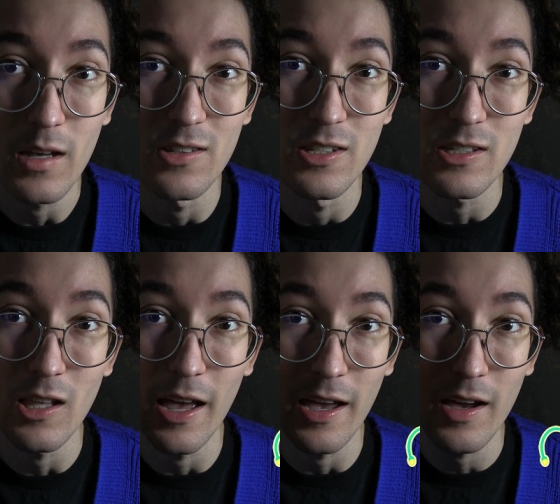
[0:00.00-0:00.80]
because it's
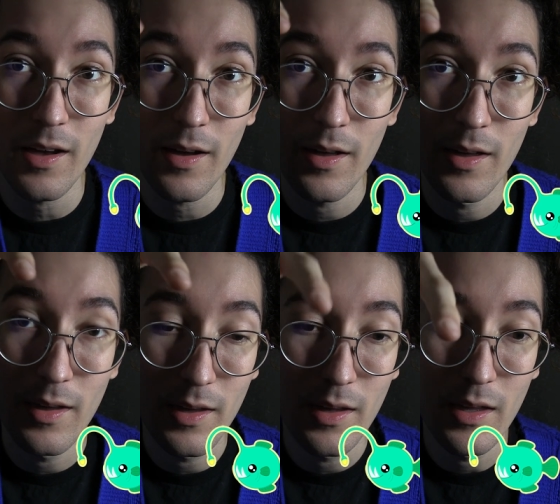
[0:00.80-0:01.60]
like
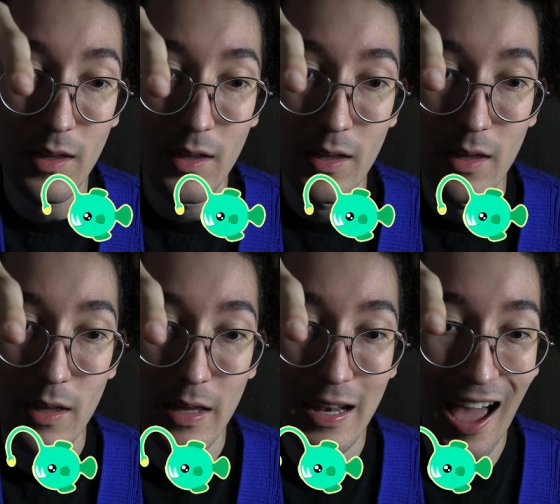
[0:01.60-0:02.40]

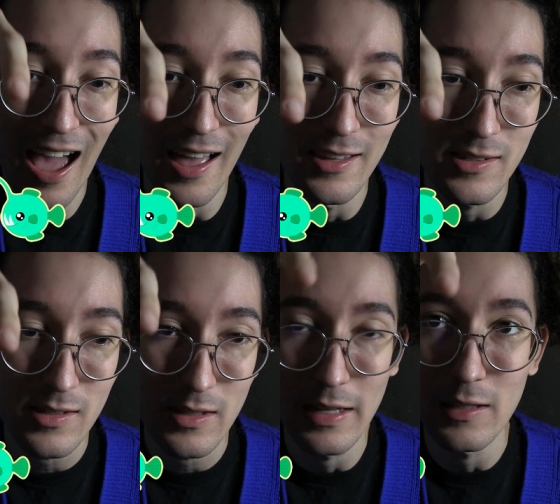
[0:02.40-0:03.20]
it
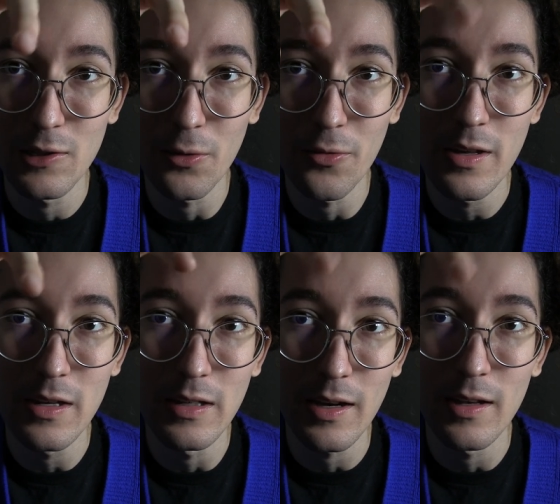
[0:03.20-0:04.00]
has that little
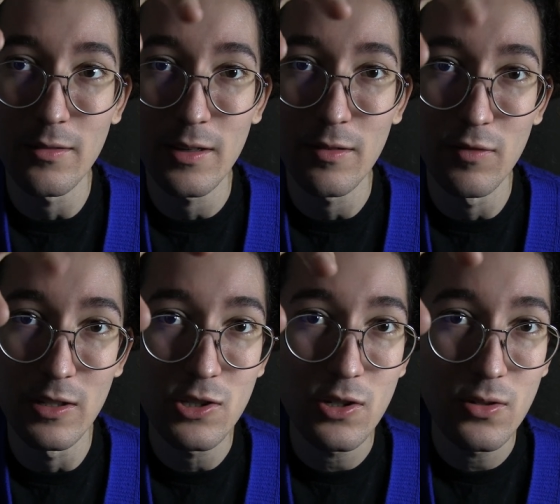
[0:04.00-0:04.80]
thing to kind of
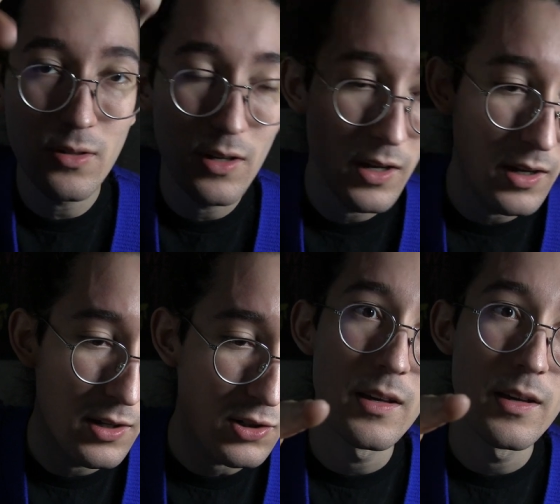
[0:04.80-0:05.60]
convince you
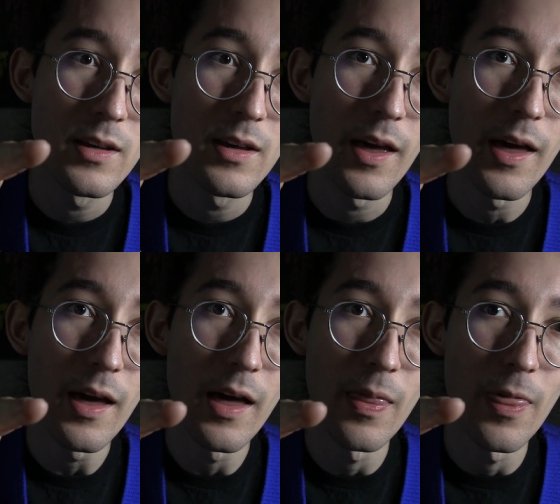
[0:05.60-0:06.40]

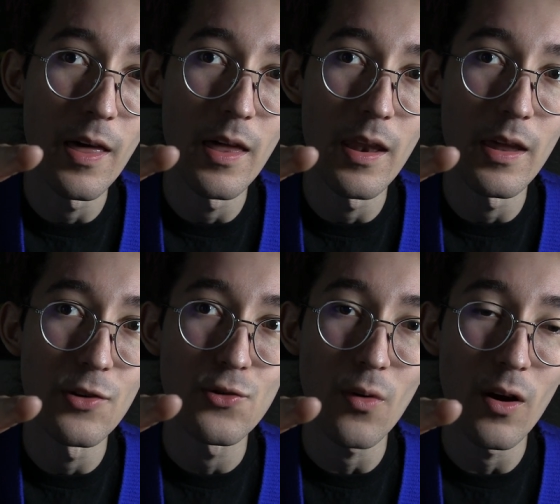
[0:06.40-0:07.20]
and then it
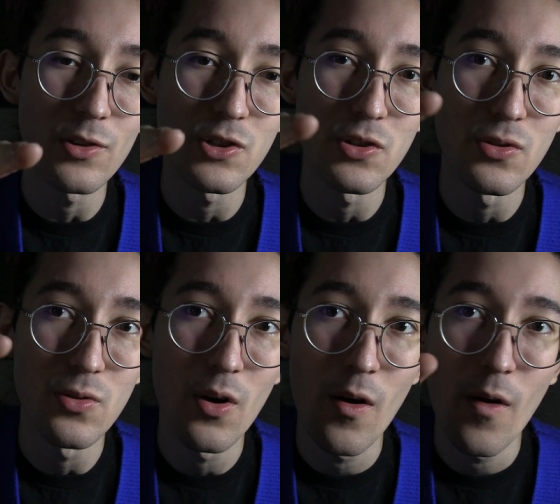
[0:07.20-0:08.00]
draws
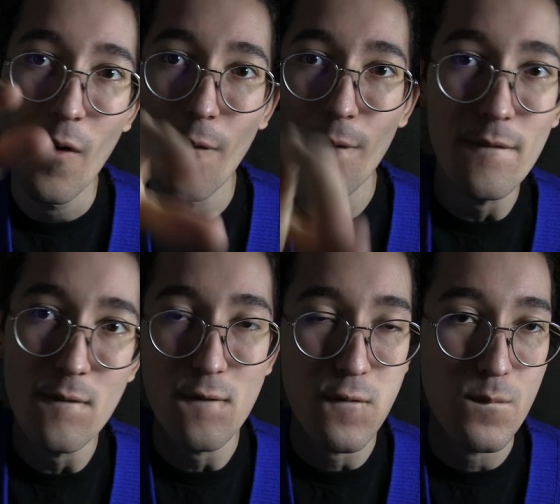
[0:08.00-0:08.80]
you
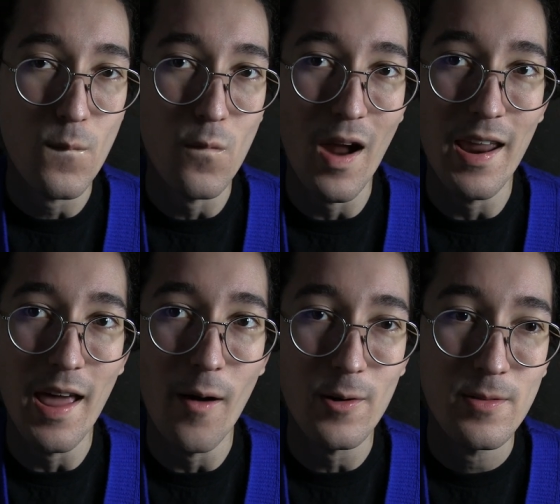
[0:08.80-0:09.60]
right
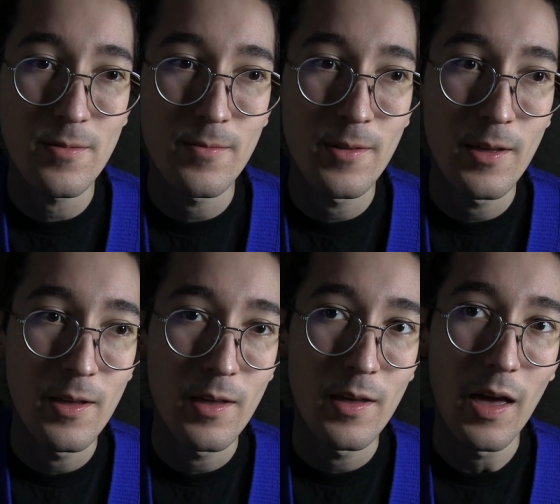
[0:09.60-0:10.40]
out
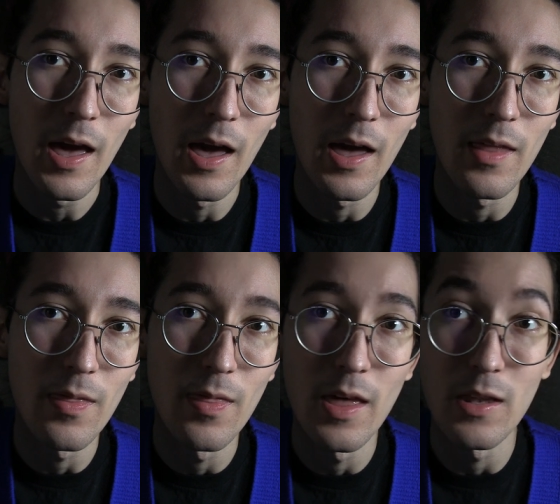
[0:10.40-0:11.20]

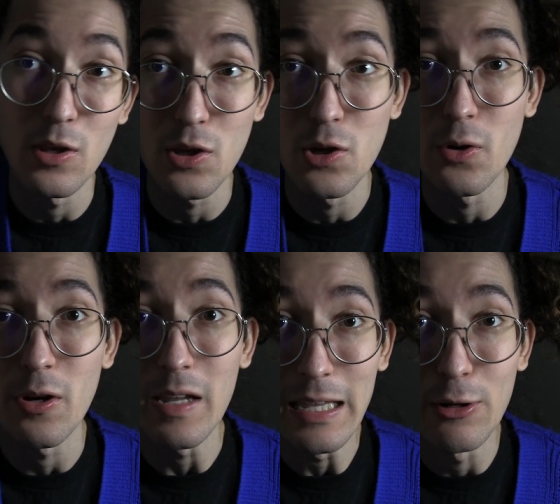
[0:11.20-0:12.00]
and then
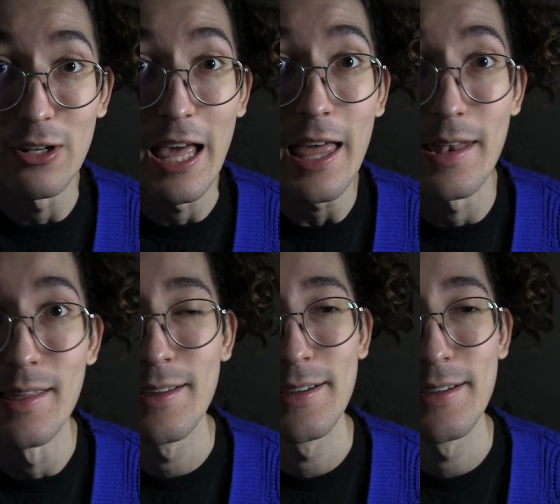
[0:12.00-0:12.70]
you're you're dead